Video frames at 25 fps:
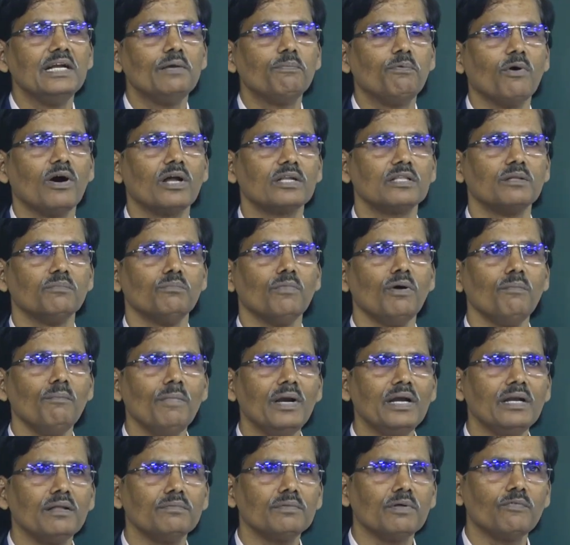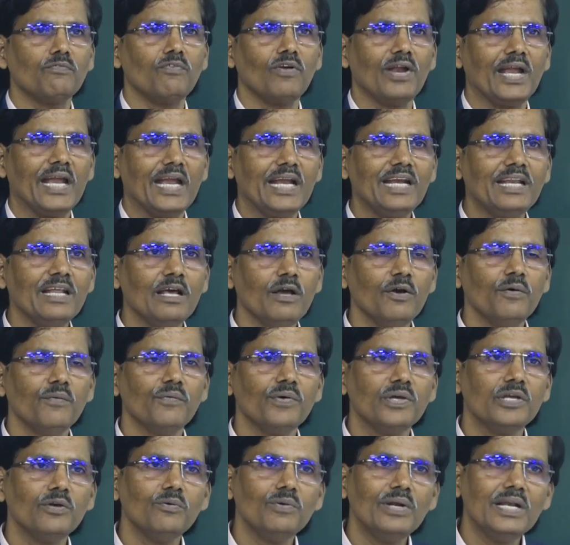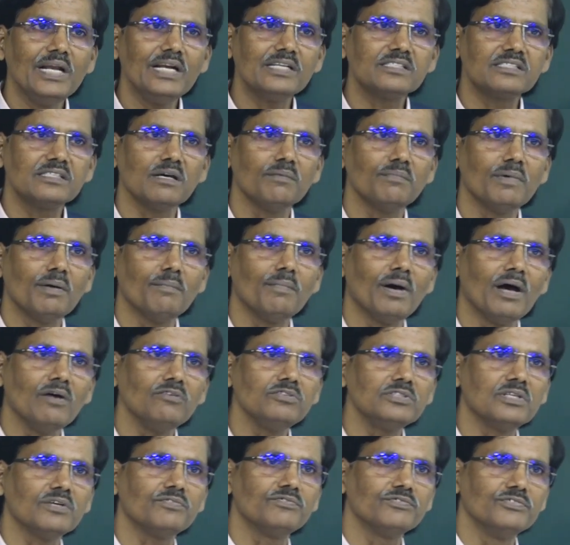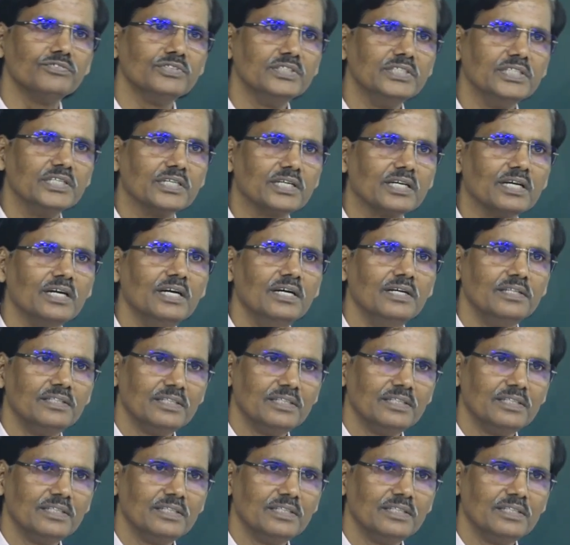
For the movement of the fluid, you need some amount of work.